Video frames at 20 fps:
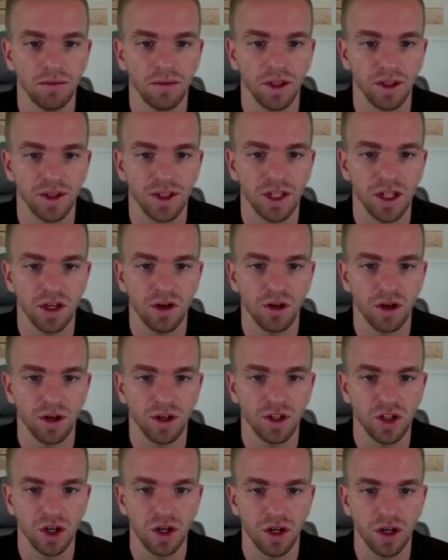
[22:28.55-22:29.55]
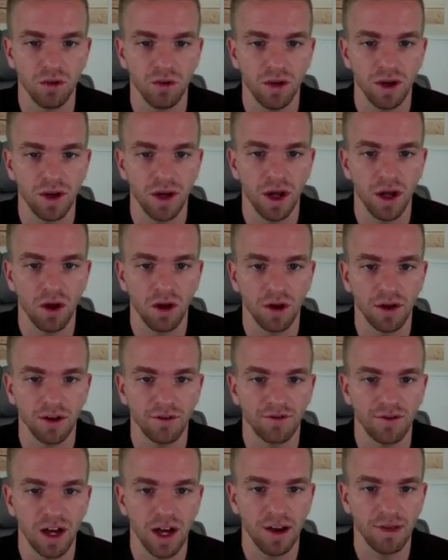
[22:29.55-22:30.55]
the secret of turning $1
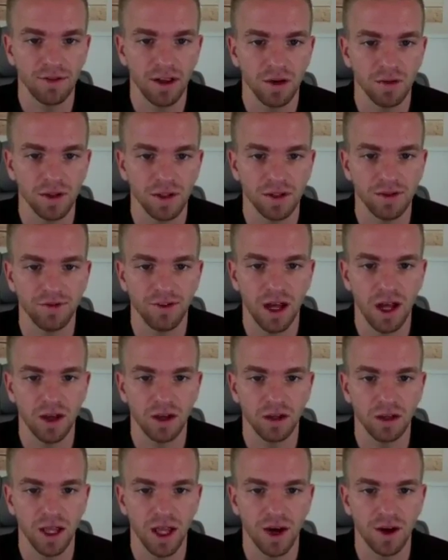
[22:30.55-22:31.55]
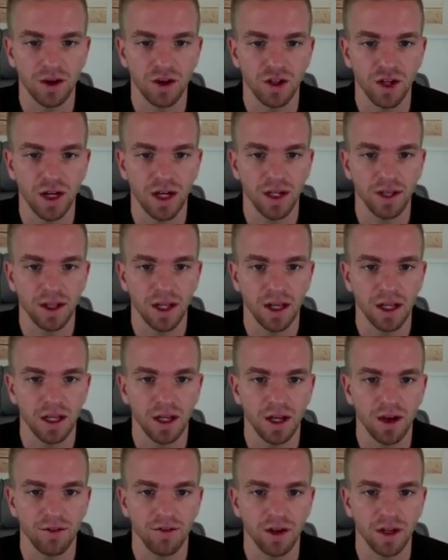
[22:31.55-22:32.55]
into $5, that was the value ladder training that
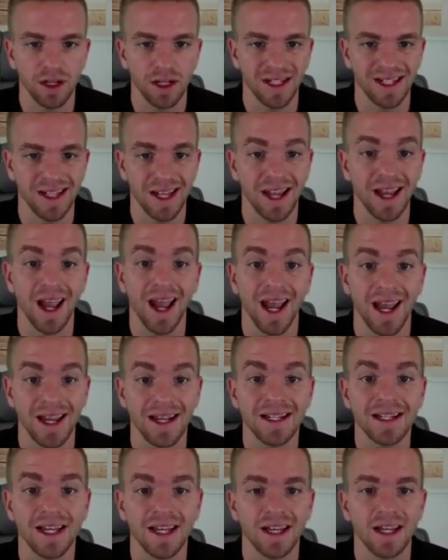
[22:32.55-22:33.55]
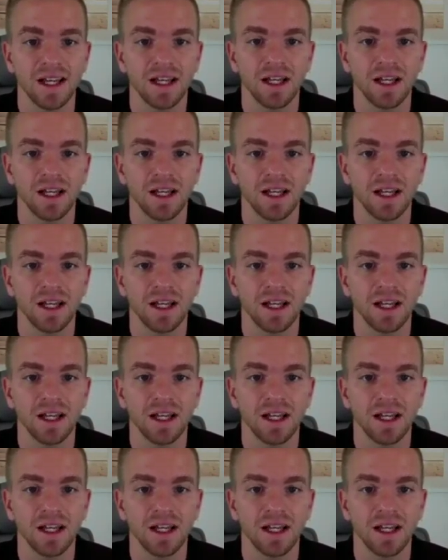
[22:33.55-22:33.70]
he covered in day 8.